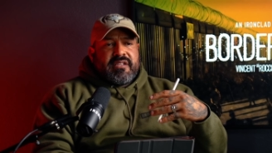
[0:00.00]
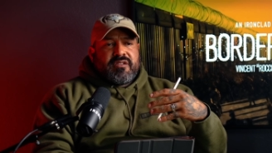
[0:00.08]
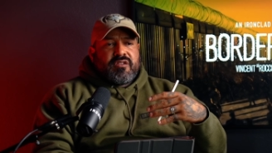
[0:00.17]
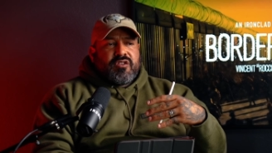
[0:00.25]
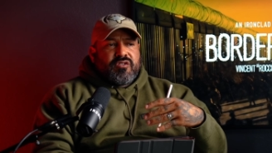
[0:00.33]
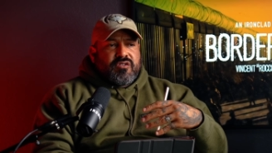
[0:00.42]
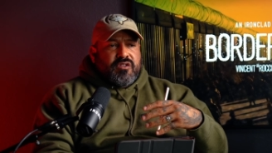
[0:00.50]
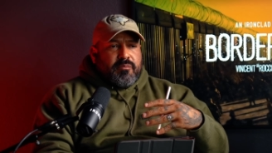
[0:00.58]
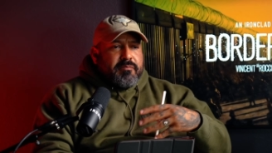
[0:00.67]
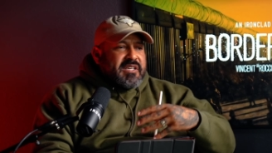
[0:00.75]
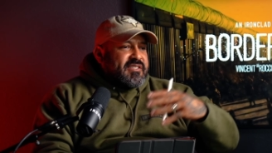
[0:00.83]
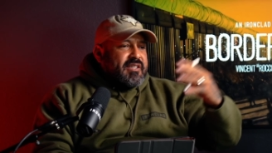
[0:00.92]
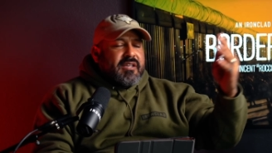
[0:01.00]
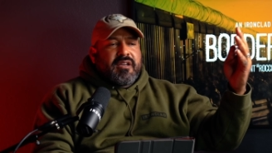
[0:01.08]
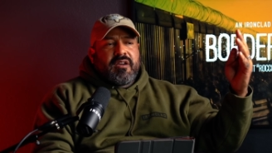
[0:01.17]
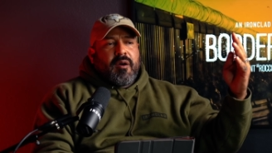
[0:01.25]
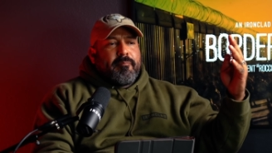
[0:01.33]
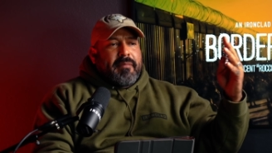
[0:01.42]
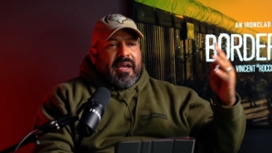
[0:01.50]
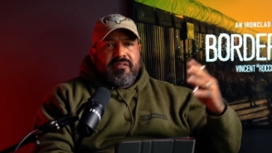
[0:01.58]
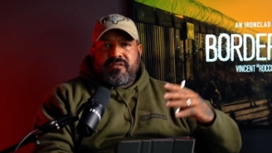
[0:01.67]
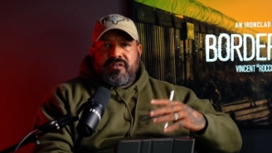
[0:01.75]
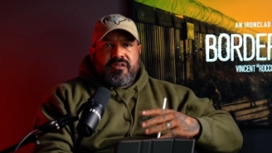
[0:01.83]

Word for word: It's, there's the missing amounts.